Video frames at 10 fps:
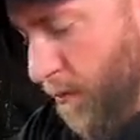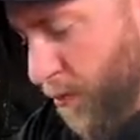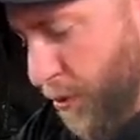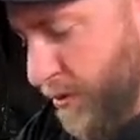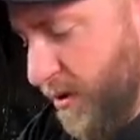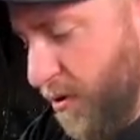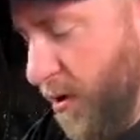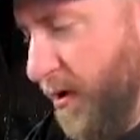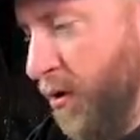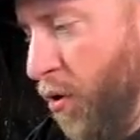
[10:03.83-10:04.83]
Bruce
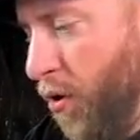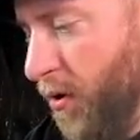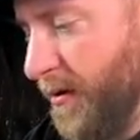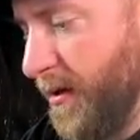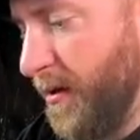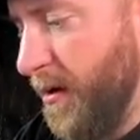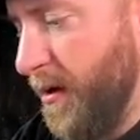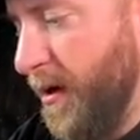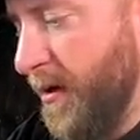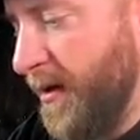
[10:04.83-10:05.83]
Thornton gold,
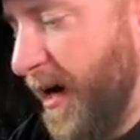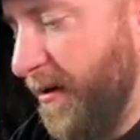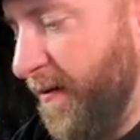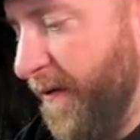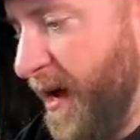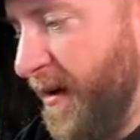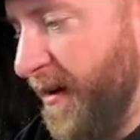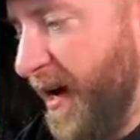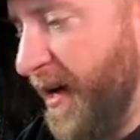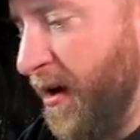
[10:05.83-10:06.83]
Tyler Van
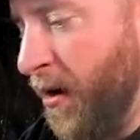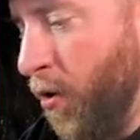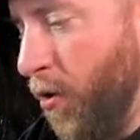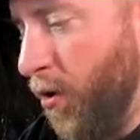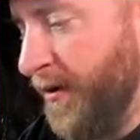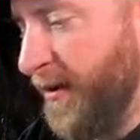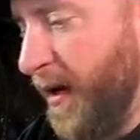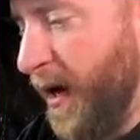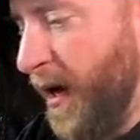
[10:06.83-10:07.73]
Dyke gold,